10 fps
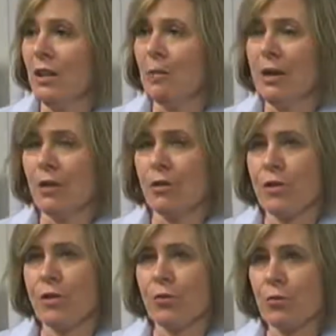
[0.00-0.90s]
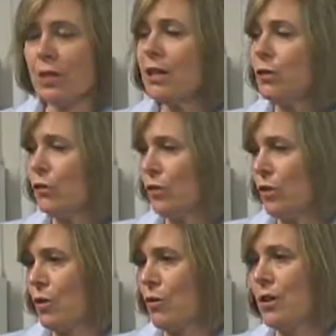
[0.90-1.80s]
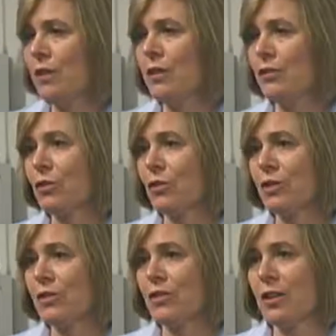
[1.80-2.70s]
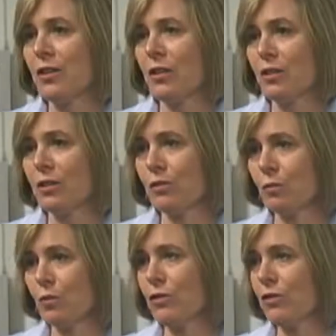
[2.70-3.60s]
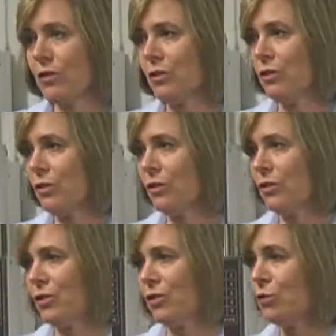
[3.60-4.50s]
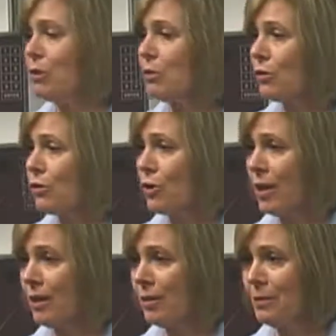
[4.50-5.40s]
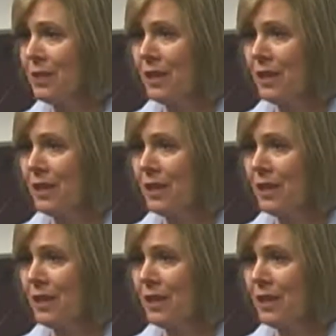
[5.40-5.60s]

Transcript: about 3 years ago, they started a study called the Convergence Insufficiency Treatment Trial.